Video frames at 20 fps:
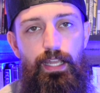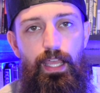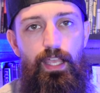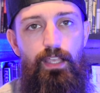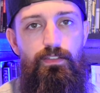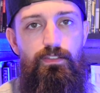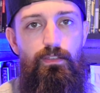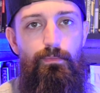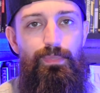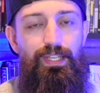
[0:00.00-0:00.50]
It
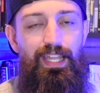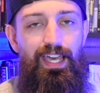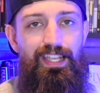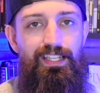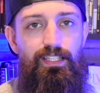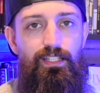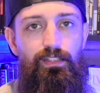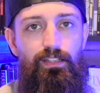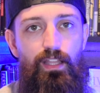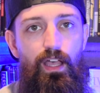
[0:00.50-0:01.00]
has some
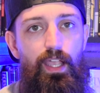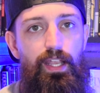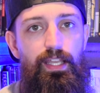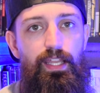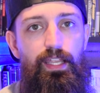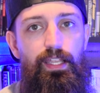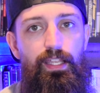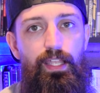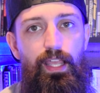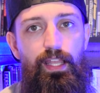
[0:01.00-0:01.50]
nice
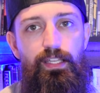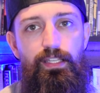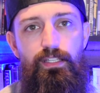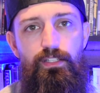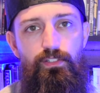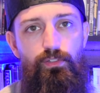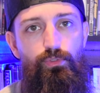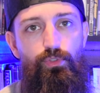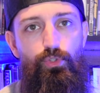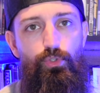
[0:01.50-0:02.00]
lighting, and it
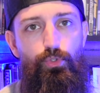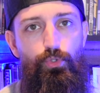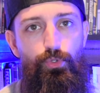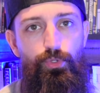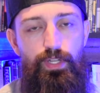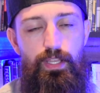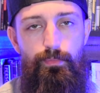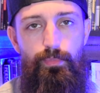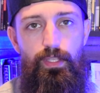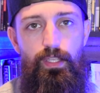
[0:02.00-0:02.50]
is a little
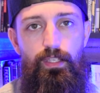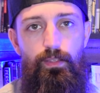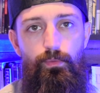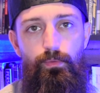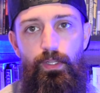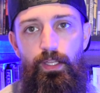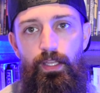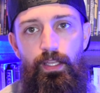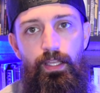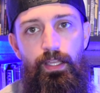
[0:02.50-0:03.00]
creepy.
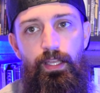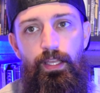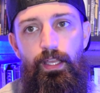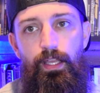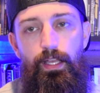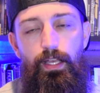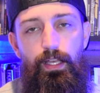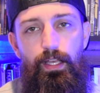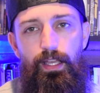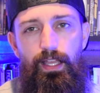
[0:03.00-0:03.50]

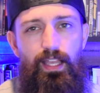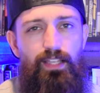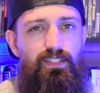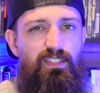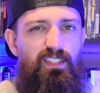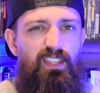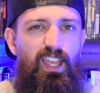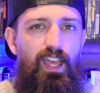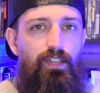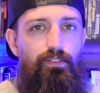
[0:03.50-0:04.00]
Has
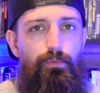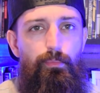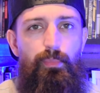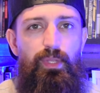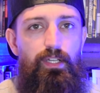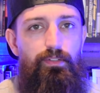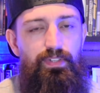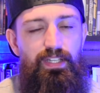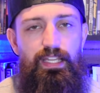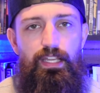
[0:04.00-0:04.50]
kind of a
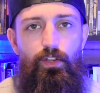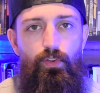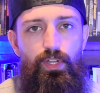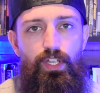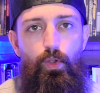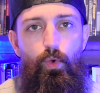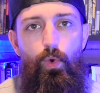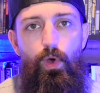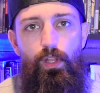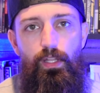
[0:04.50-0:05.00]
bit of an eerie
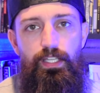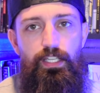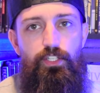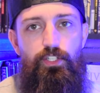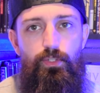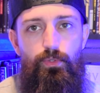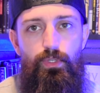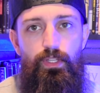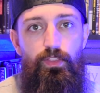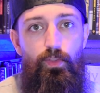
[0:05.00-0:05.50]
quality
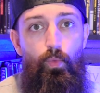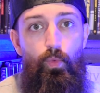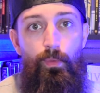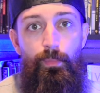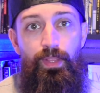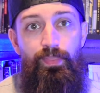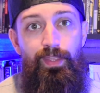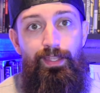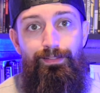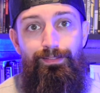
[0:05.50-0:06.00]
to it, and the
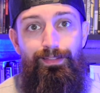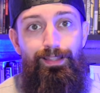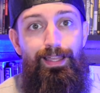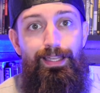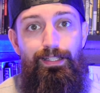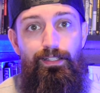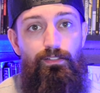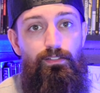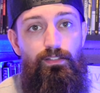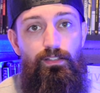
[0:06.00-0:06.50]
woman then
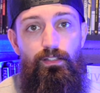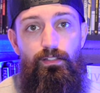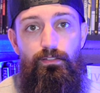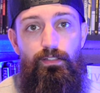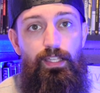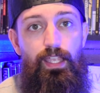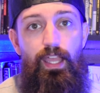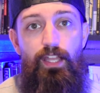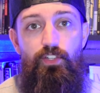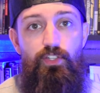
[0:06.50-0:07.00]
like
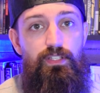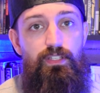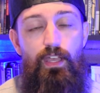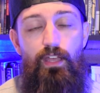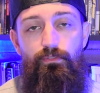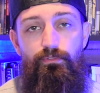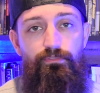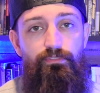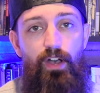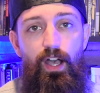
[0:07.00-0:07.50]
catches
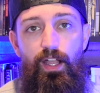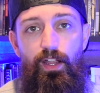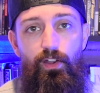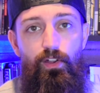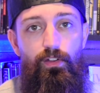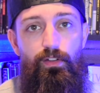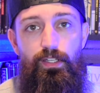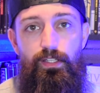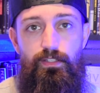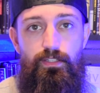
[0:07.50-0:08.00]
on
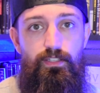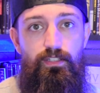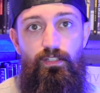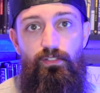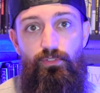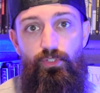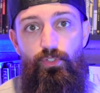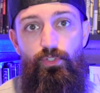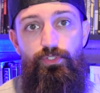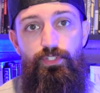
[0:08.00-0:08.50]
fire, and it's a
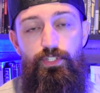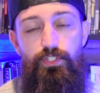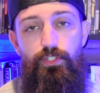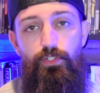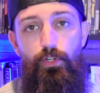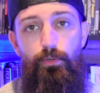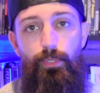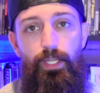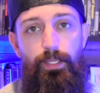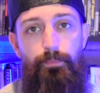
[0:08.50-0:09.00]
little
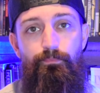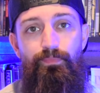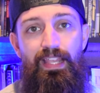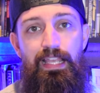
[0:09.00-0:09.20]
disturbing.